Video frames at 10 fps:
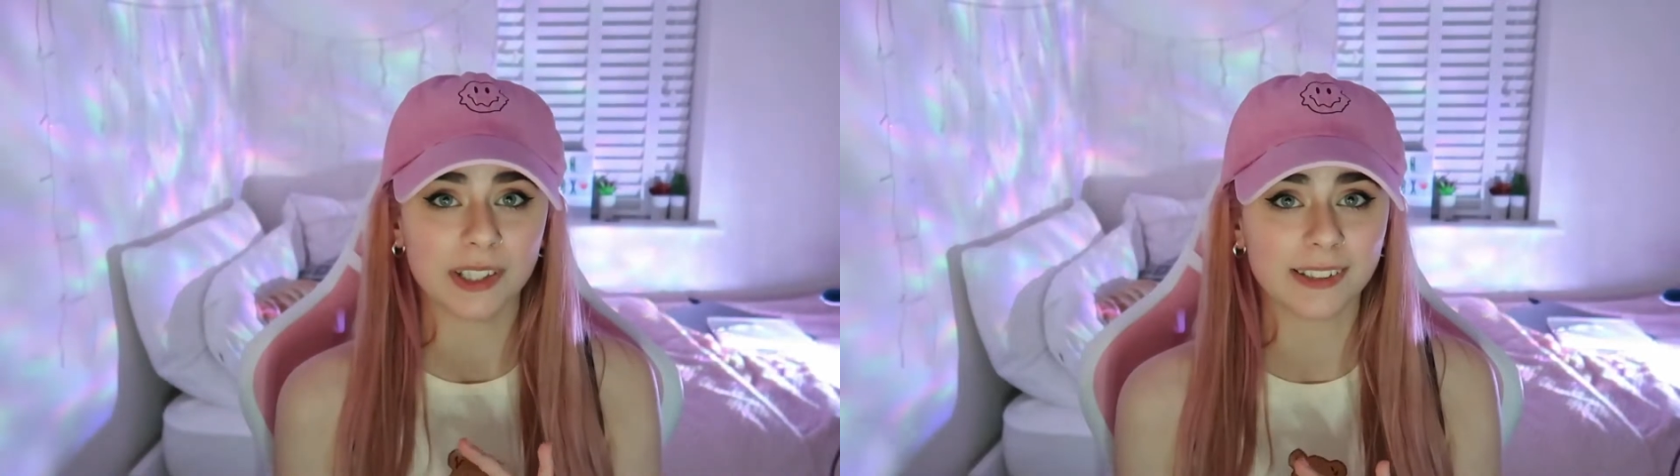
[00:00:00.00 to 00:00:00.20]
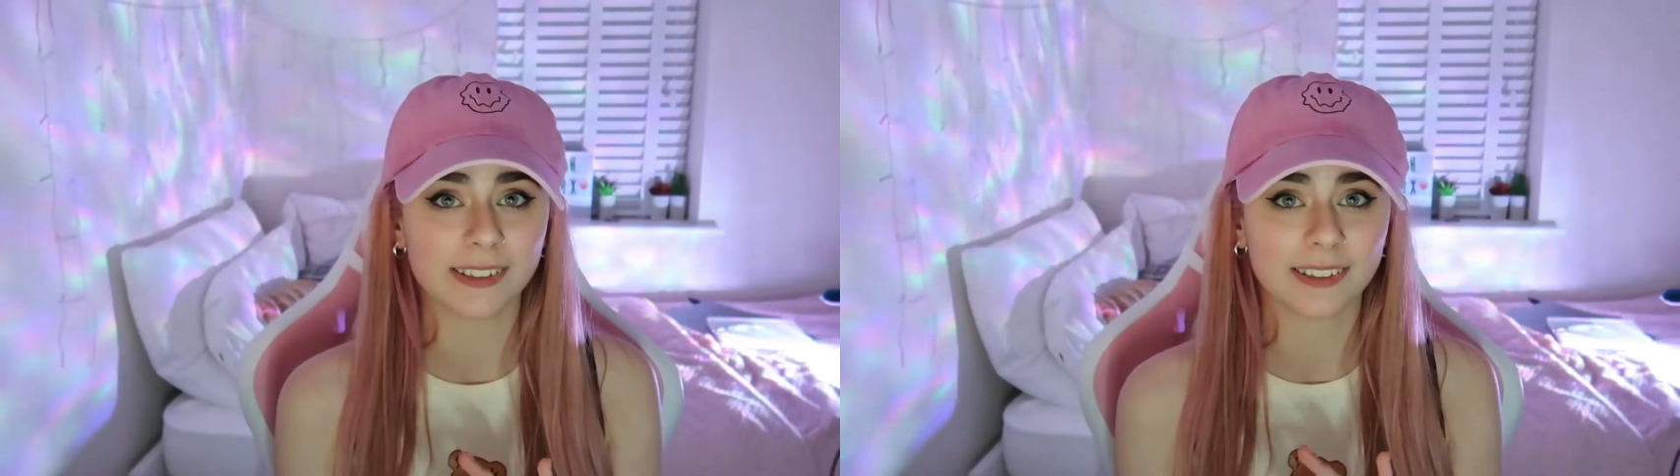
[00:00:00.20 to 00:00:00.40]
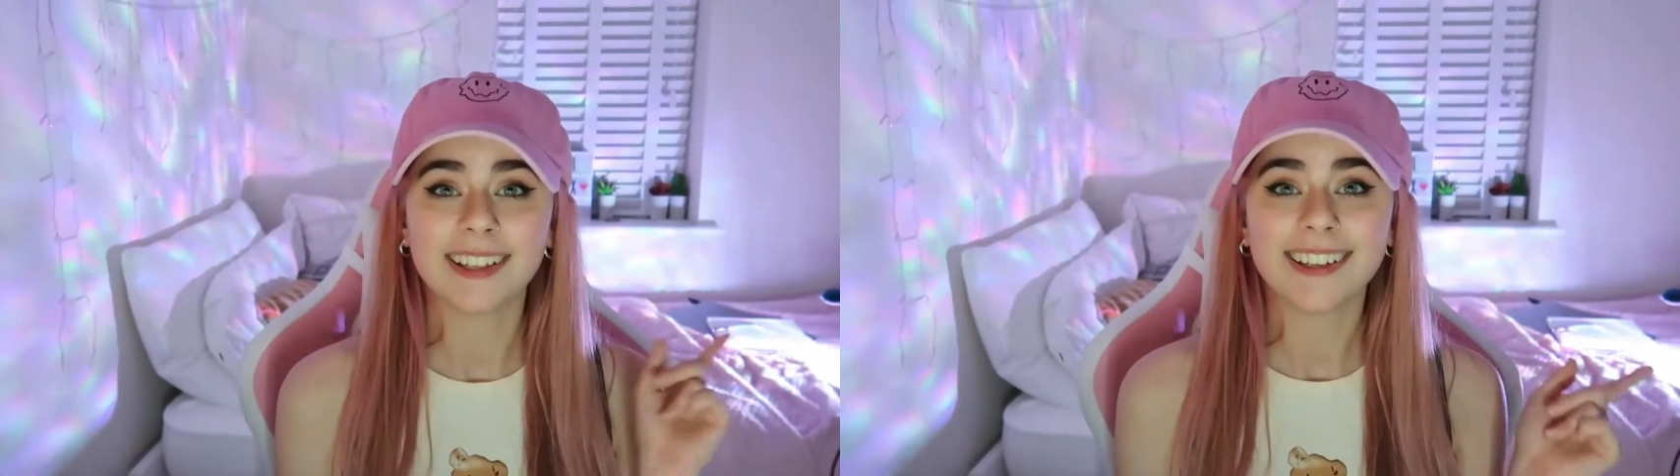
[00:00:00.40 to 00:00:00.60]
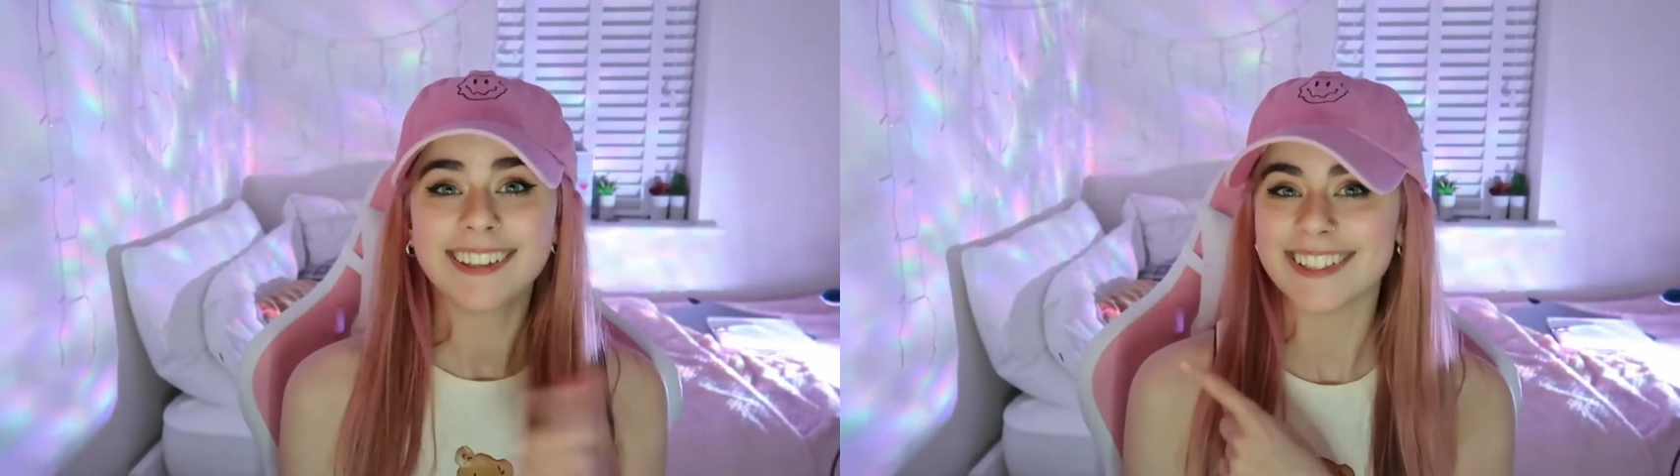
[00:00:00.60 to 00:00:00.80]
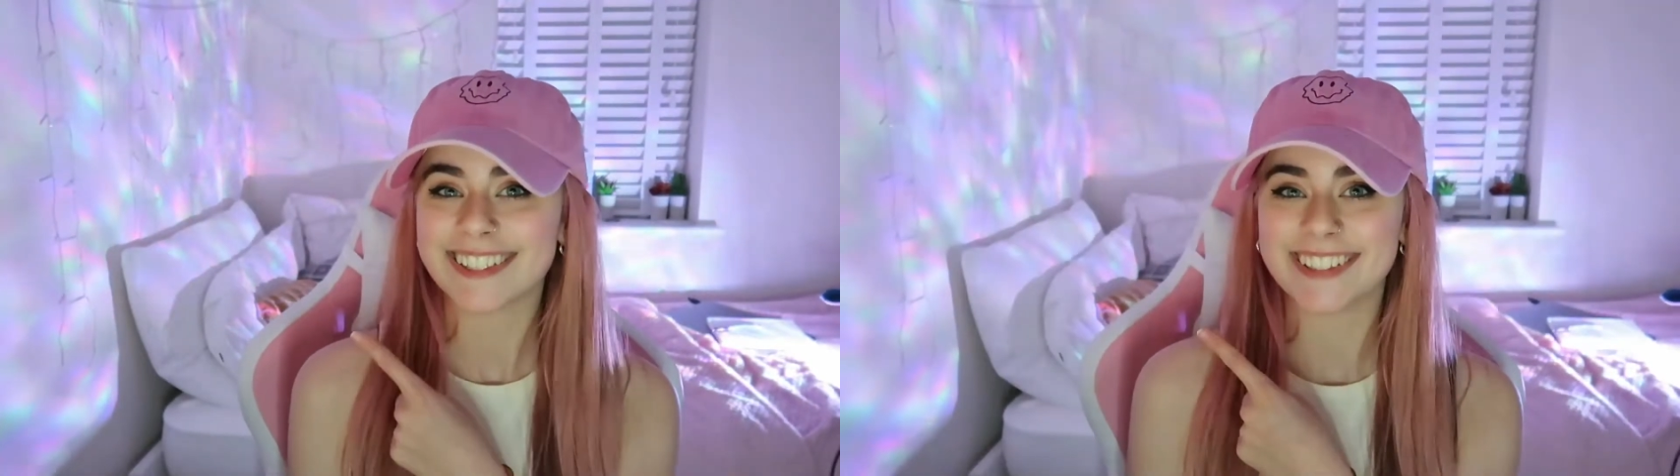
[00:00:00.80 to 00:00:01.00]
this.
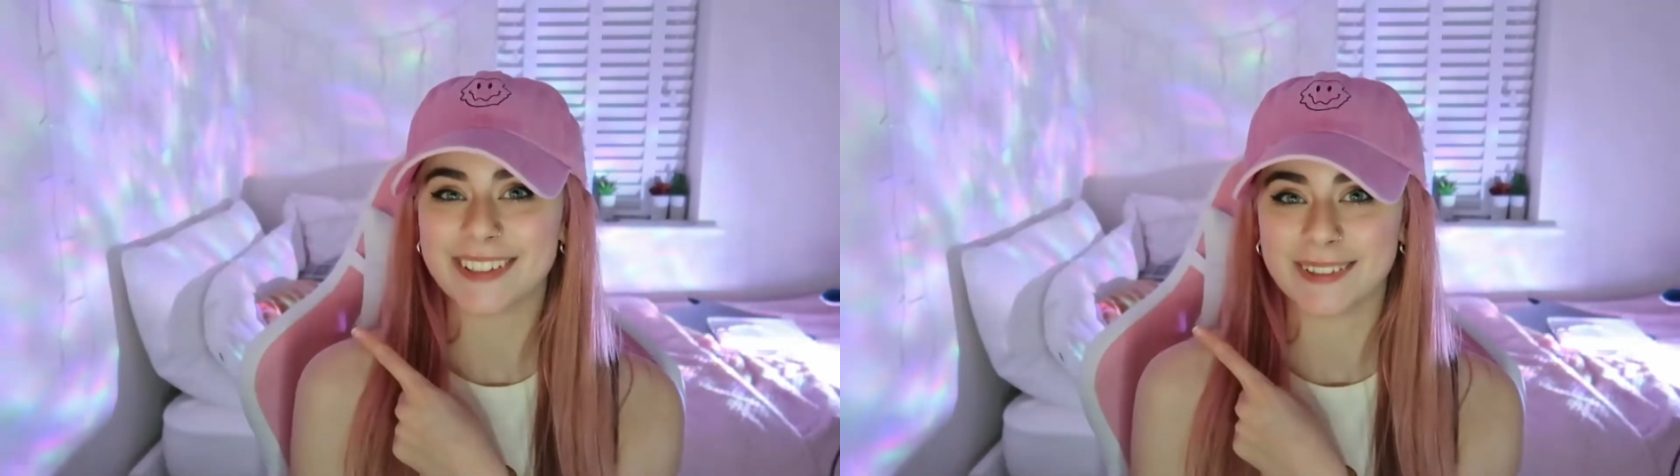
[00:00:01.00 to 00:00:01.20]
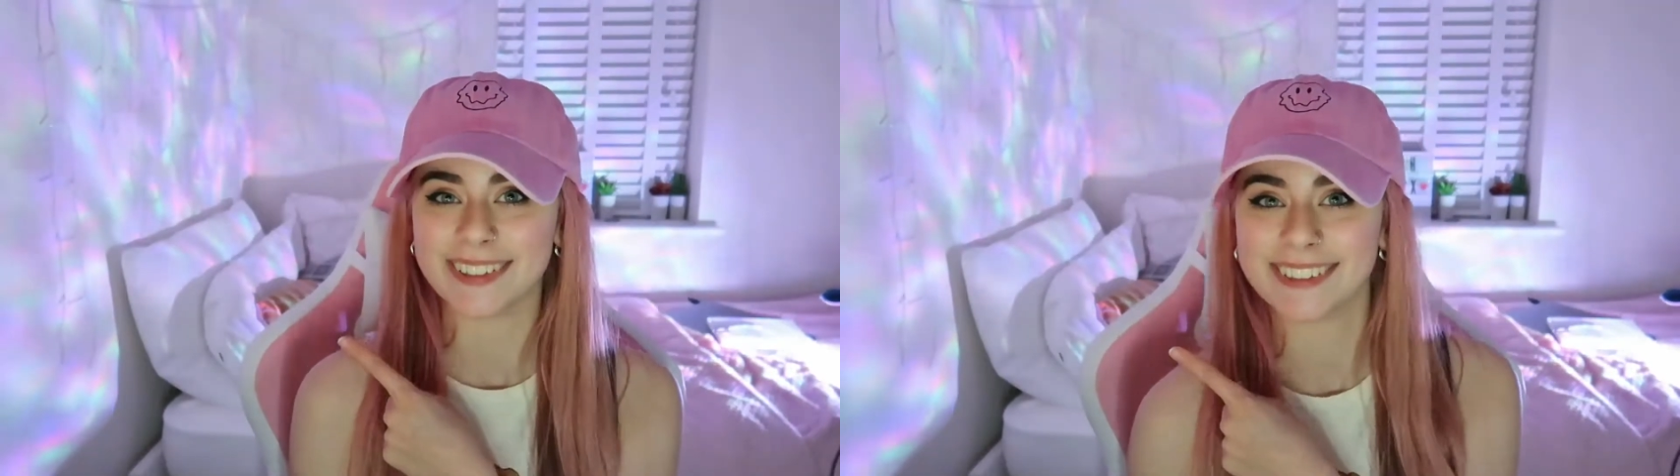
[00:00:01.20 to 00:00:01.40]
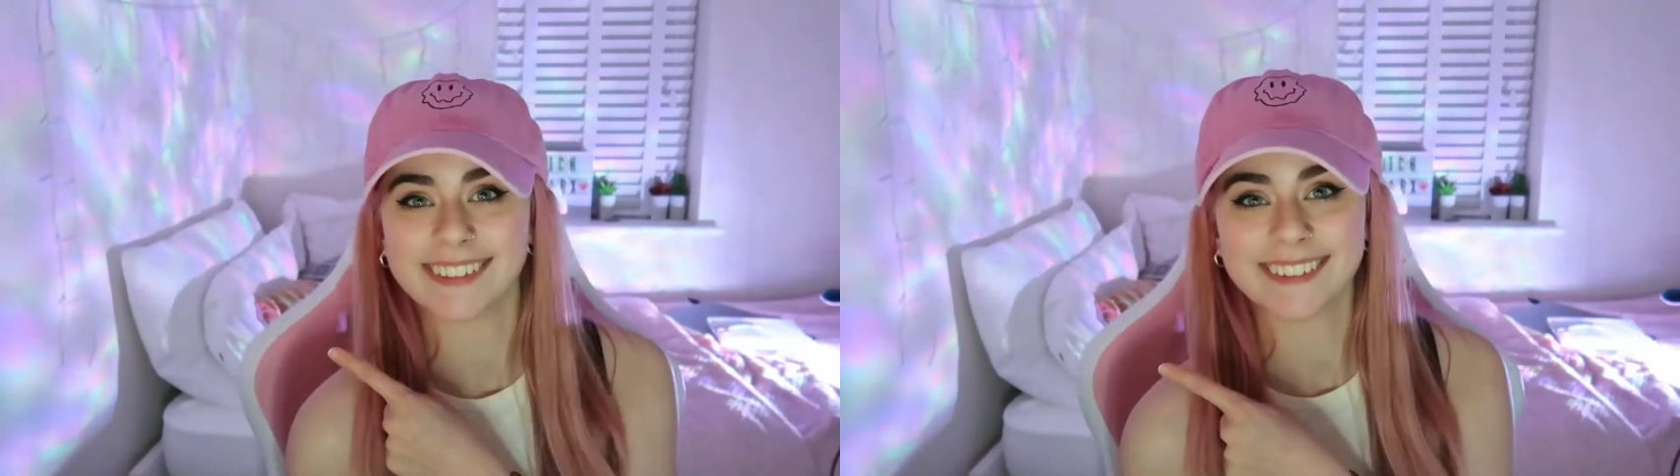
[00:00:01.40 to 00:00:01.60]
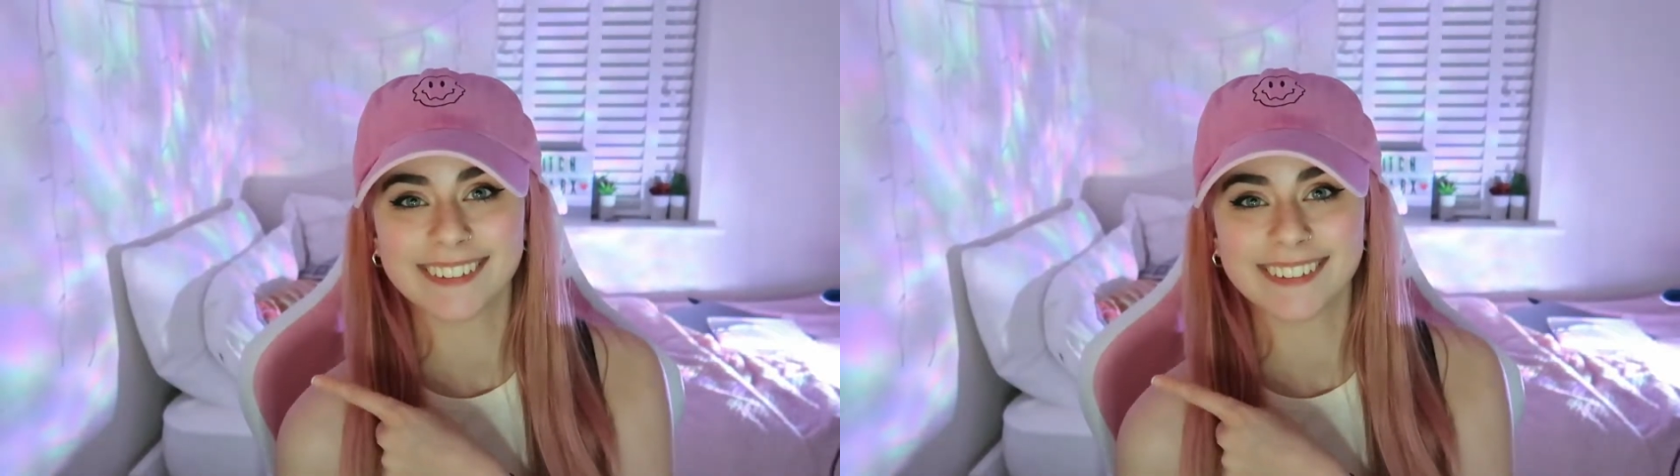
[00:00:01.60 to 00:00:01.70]
Let's get into it.